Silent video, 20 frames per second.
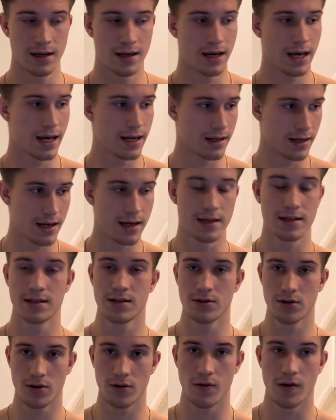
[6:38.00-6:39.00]
And yes, you
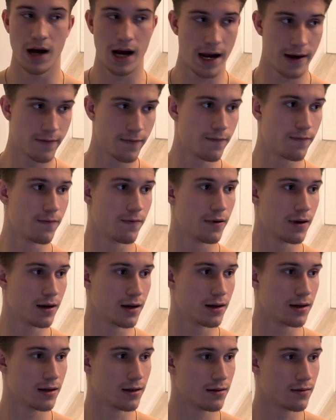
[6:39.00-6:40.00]
know,
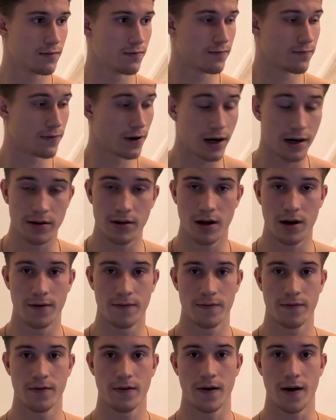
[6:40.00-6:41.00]
fair enough,
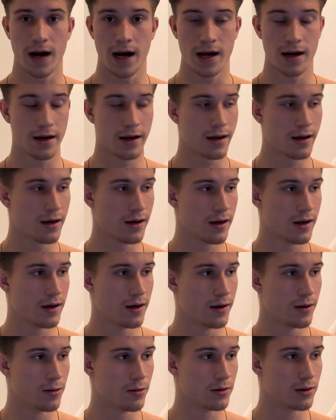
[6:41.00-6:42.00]

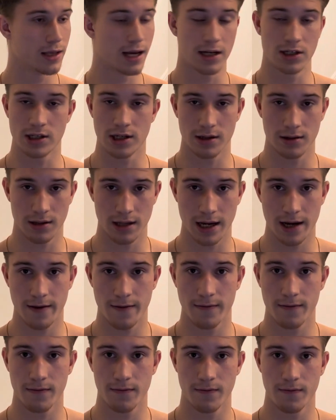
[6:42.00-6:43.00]
that
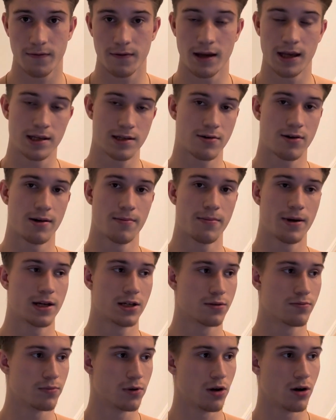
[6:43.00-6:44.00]
Instagram
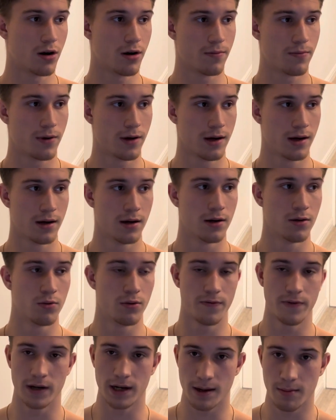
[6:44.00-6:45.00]
page blew up
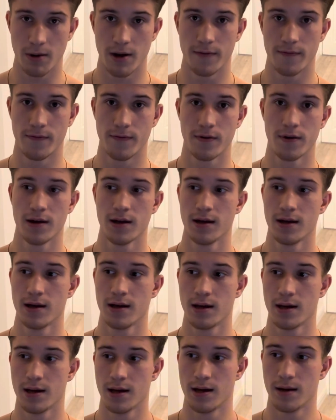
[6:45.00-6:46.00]
within a month,
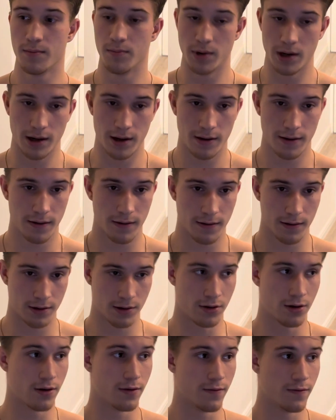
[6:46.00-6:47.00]
but you
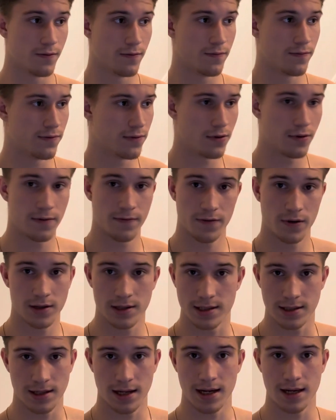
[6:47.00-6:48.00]
know, for 30
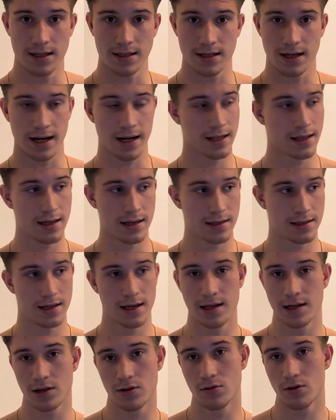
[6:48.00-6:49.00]
days I didn't see
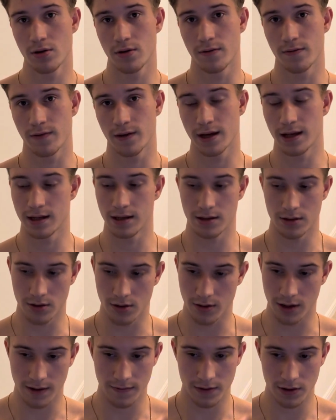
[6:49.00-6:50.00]
any growth. And you know,
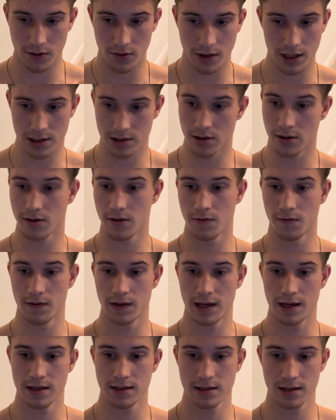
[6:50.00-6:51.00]
even though that's not a lot of
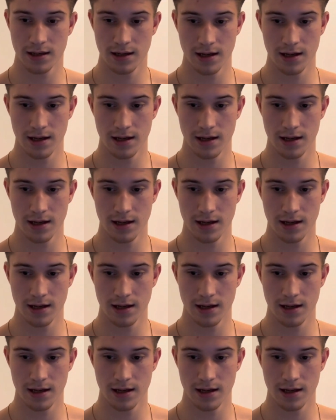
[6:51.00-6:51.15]
days,